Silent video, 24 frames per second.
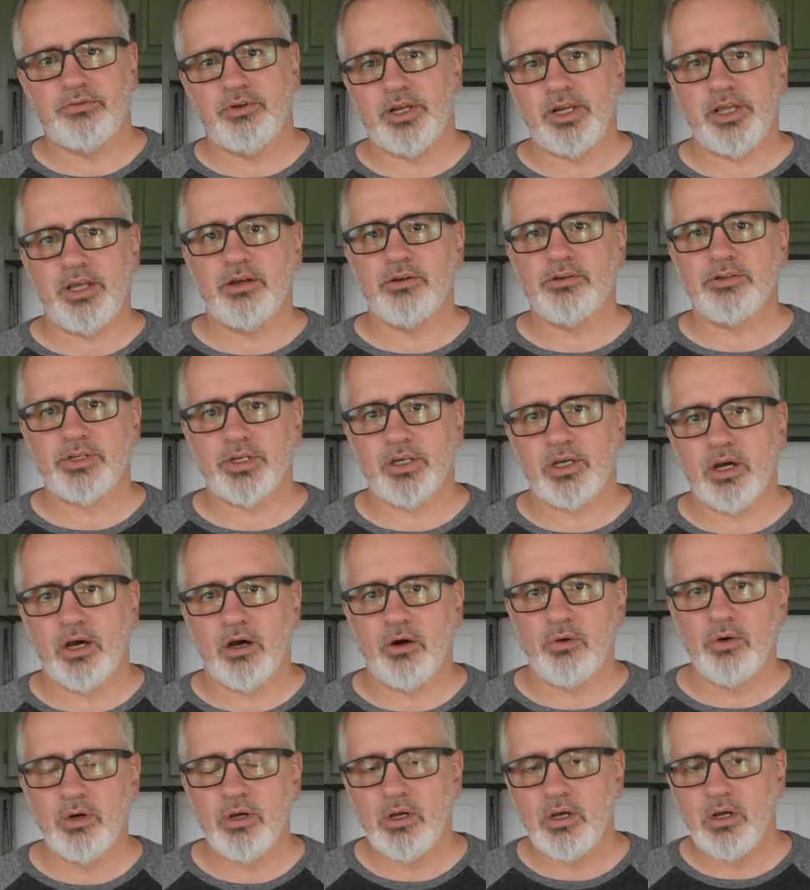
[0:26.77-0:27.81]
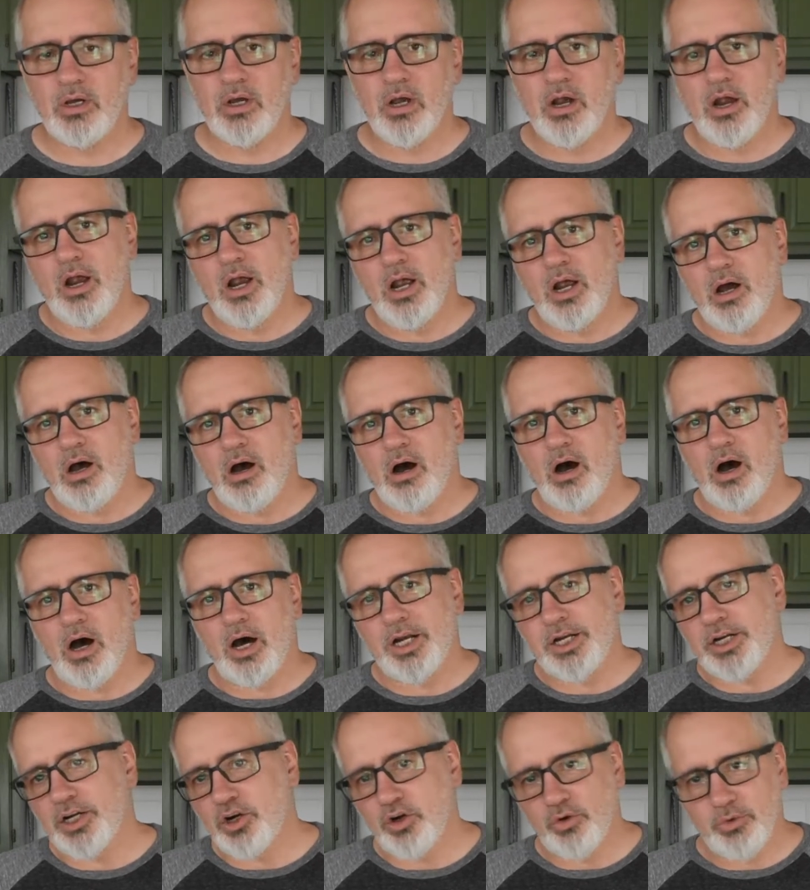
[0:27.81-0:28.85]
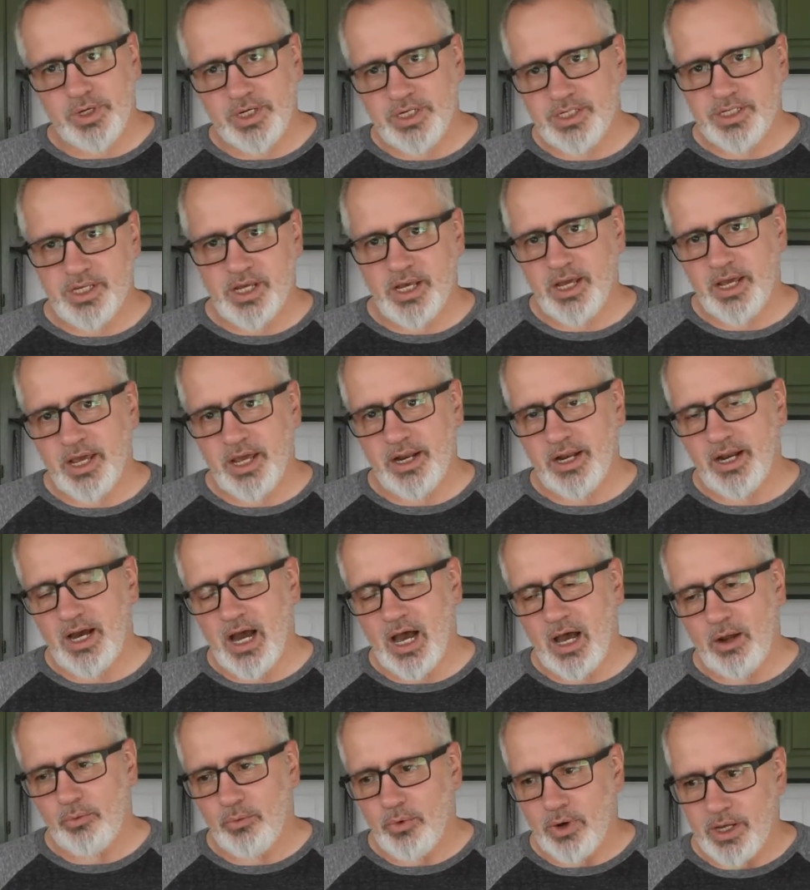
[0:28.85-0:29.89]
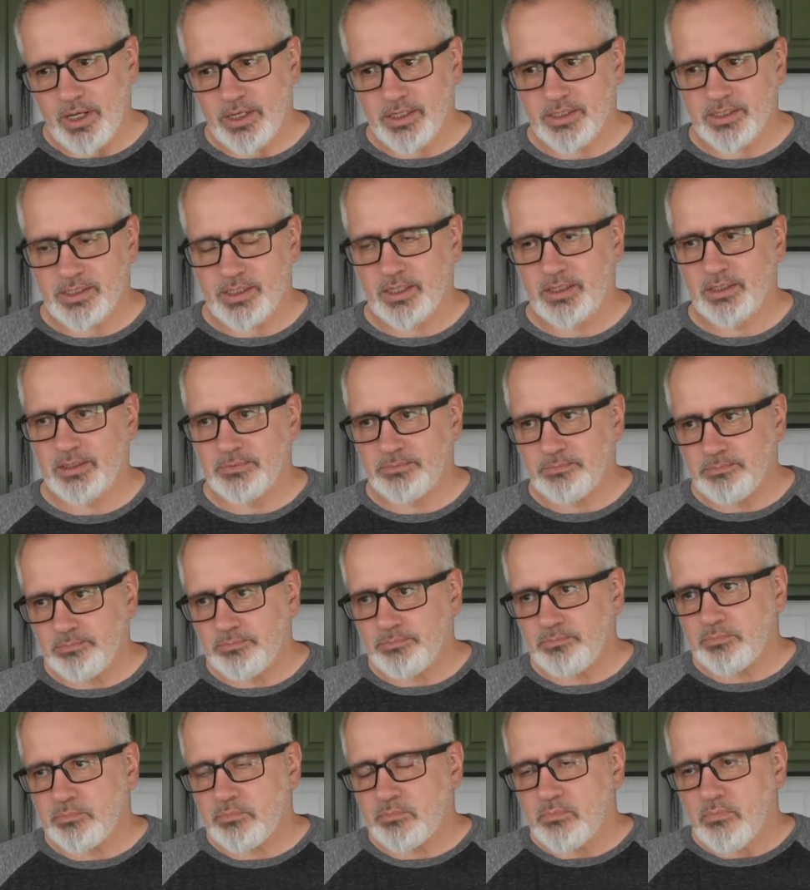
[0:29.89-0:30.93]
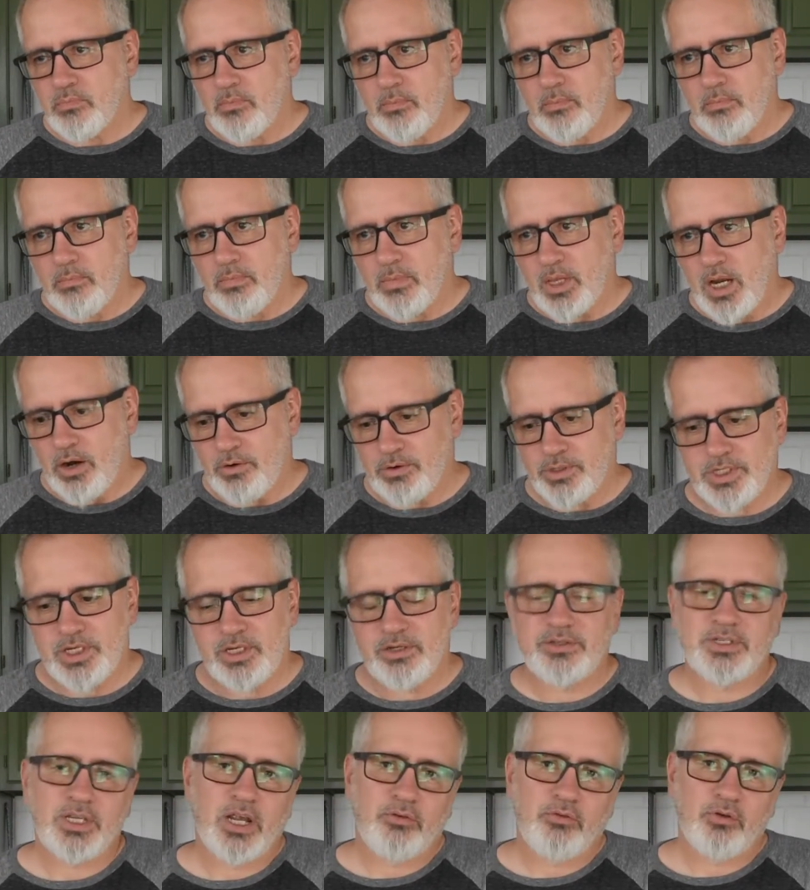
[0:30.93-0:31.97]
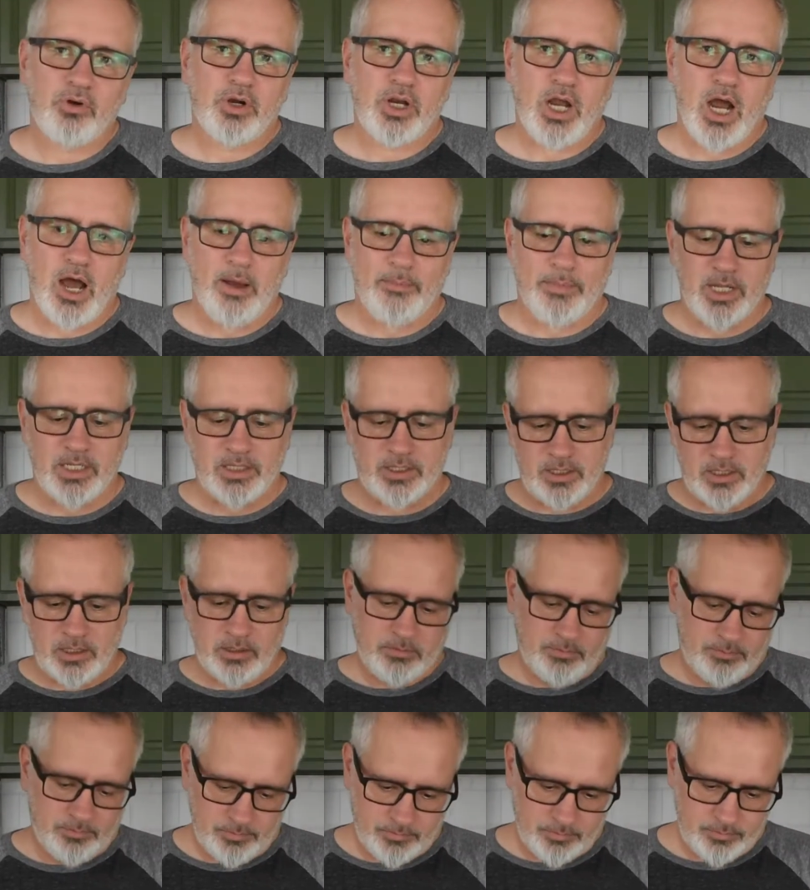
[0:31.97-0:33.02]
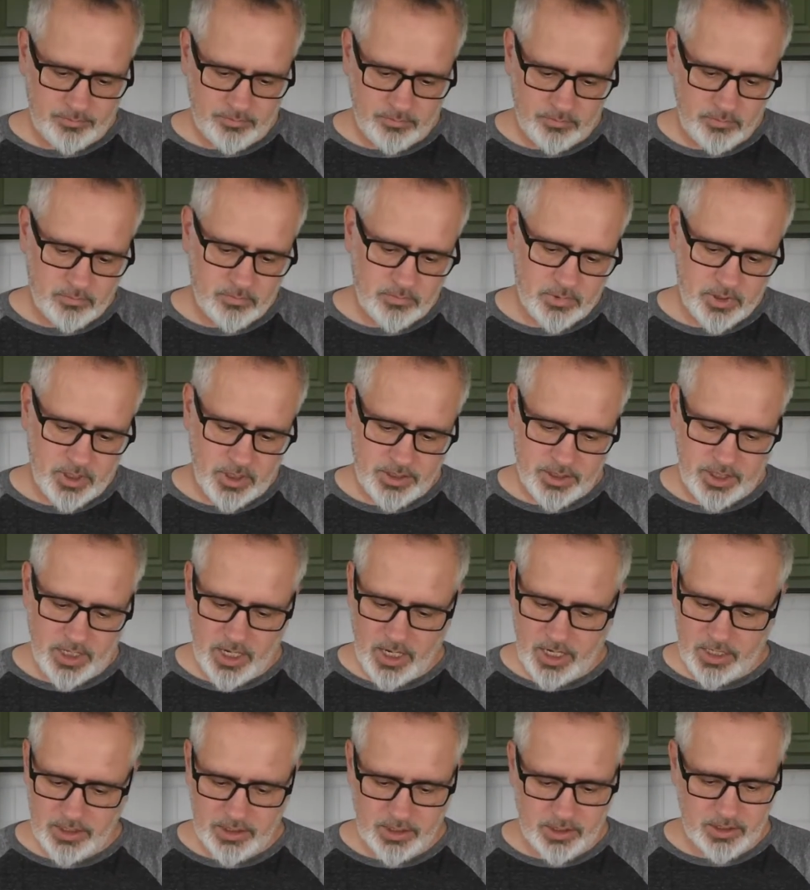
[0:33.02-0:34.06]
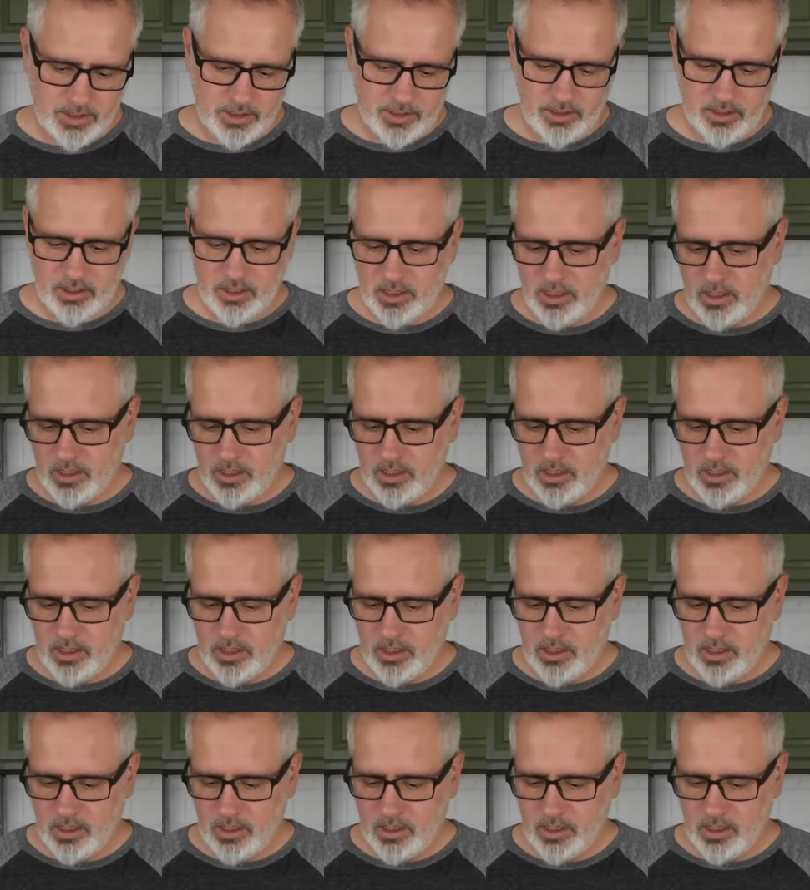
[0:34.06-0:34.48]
videos ago on Harissa and Hot Wings, I received several comments, such as,